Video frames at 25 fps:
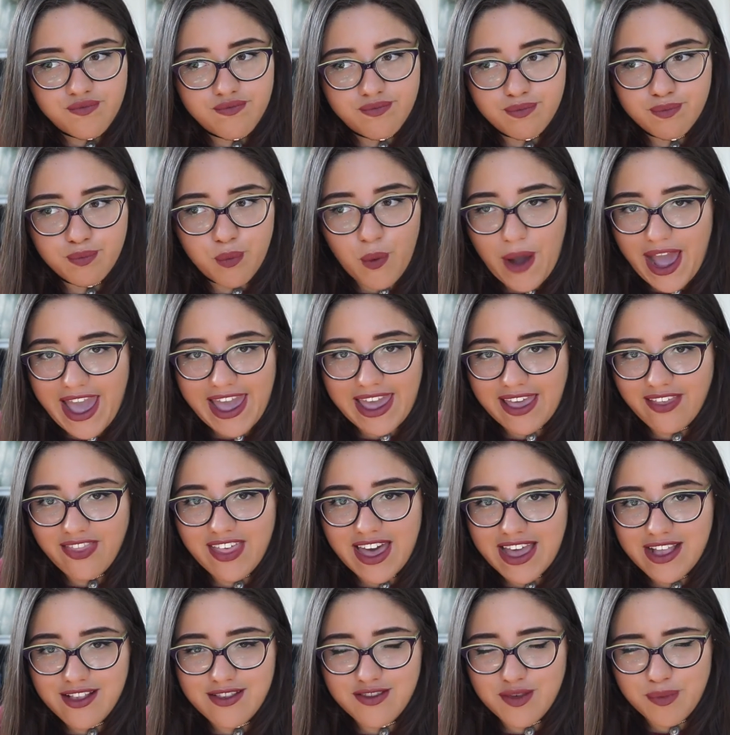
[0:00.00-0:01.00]
way
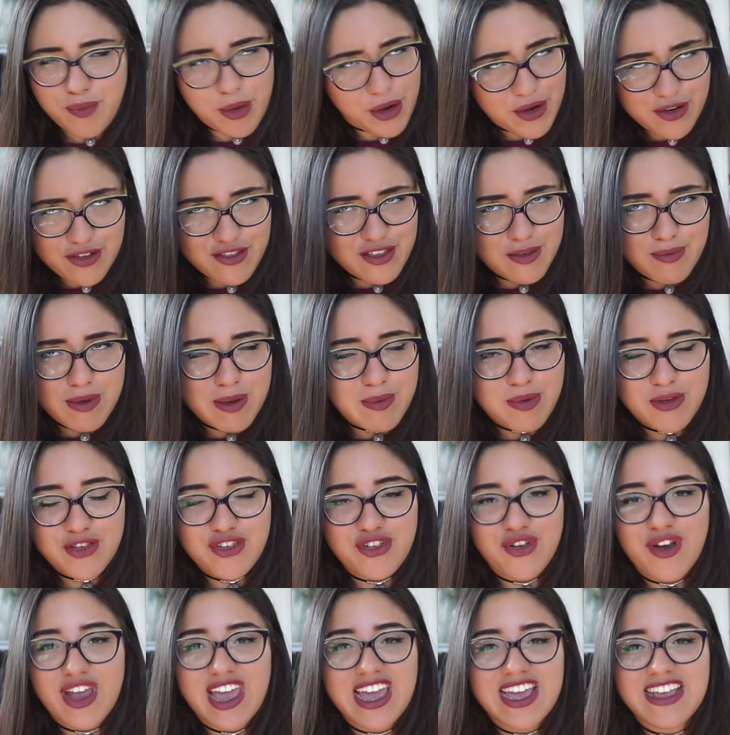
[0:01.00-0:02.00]
that it's supposed to be
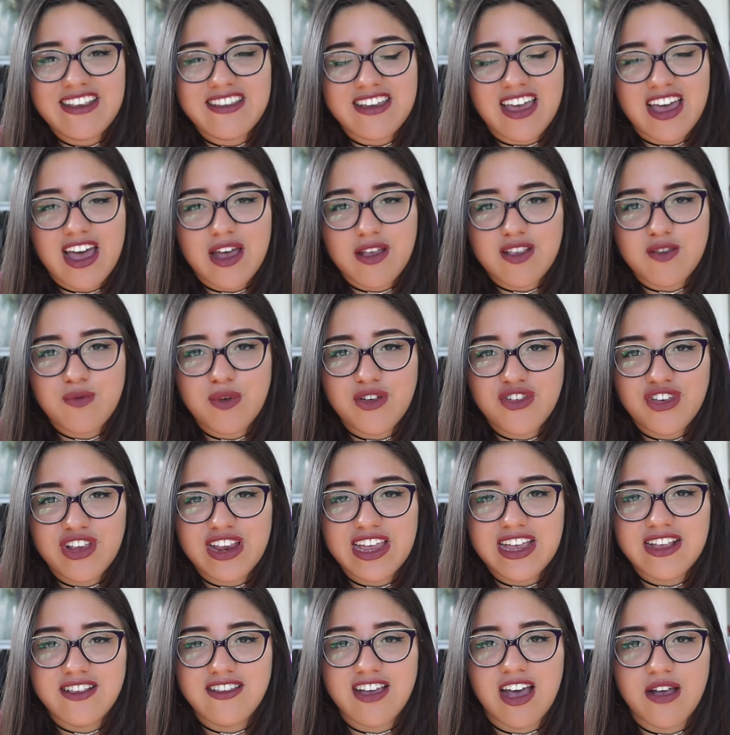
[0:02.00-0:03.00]
portrayed, and
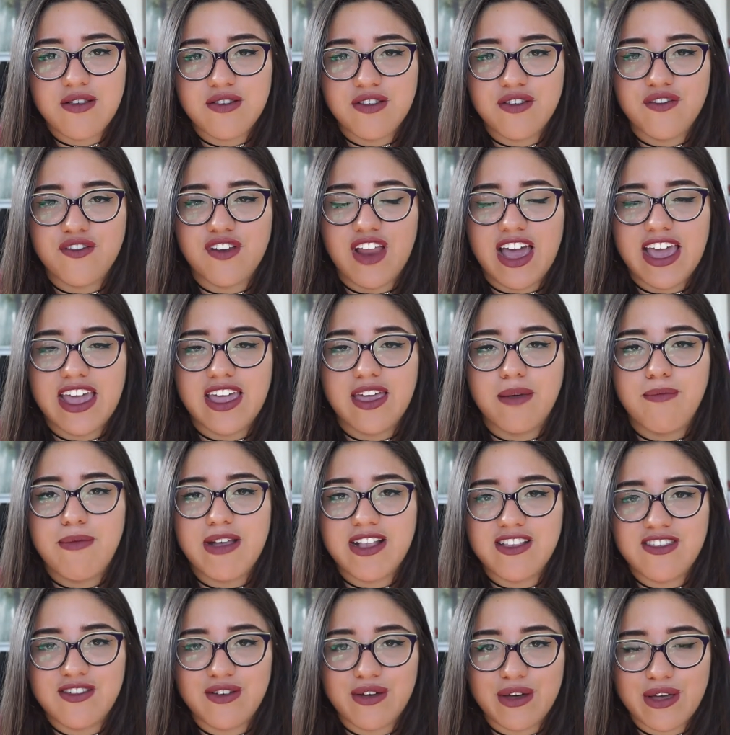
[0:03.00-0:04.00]
especially in terms of like
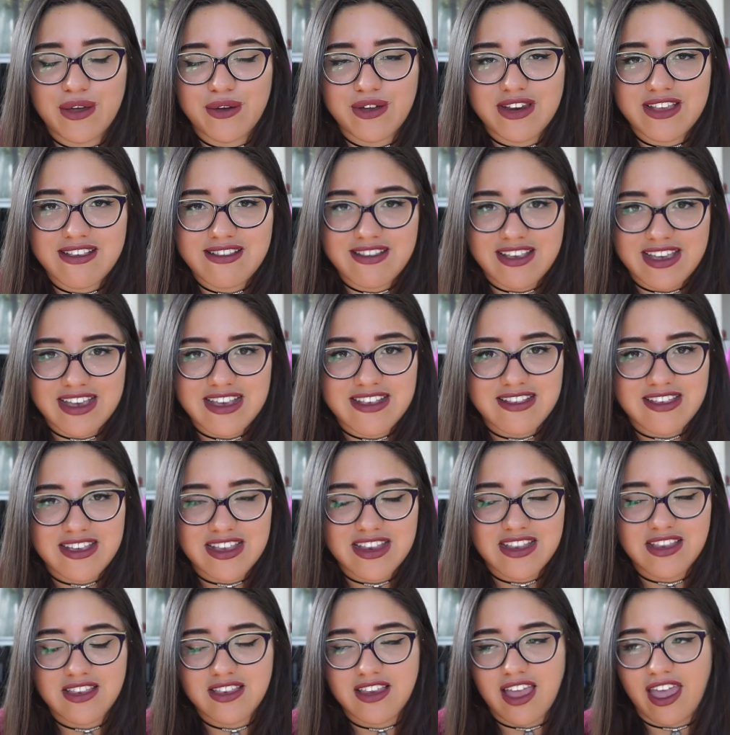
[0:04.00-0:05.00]
mental illnesses
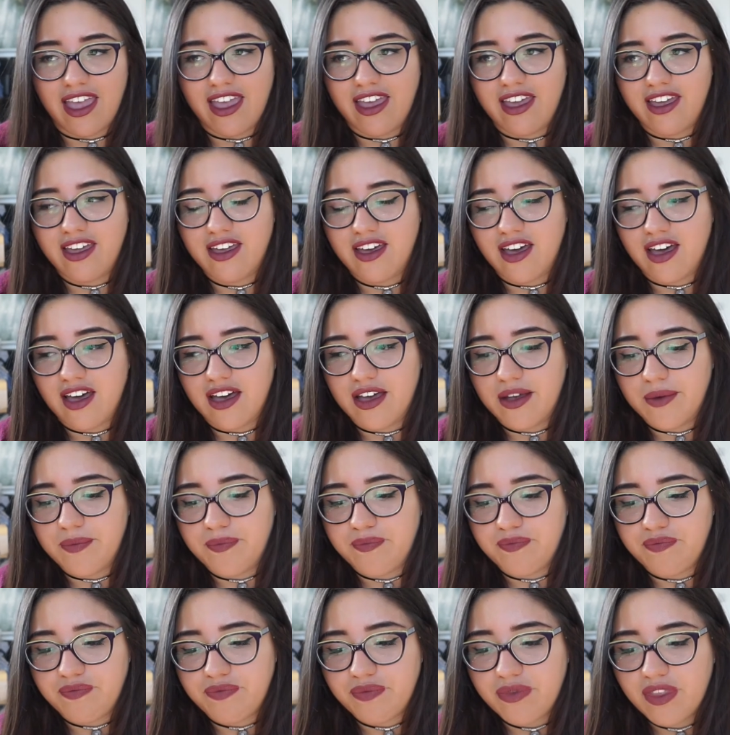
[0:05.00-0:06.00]
and like
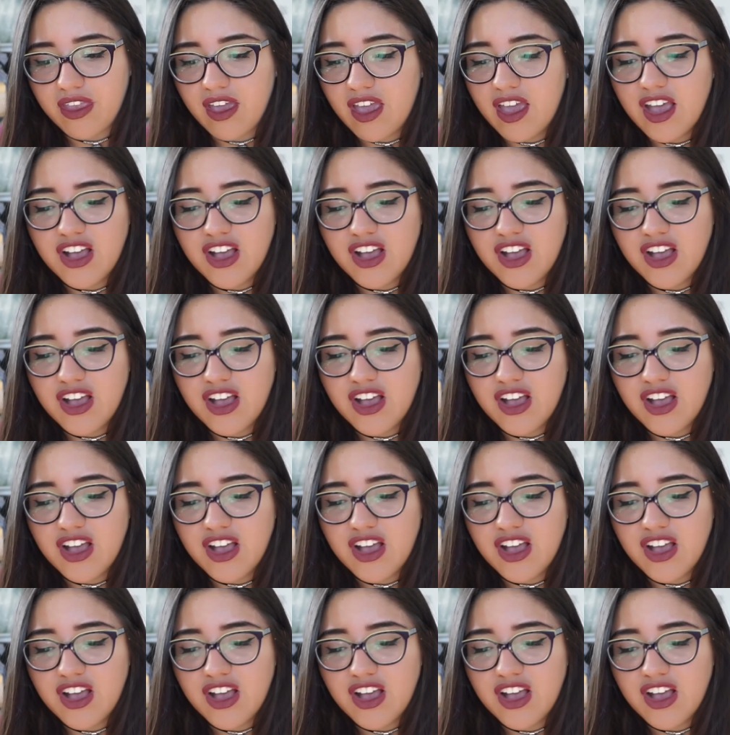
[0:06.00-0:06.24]
um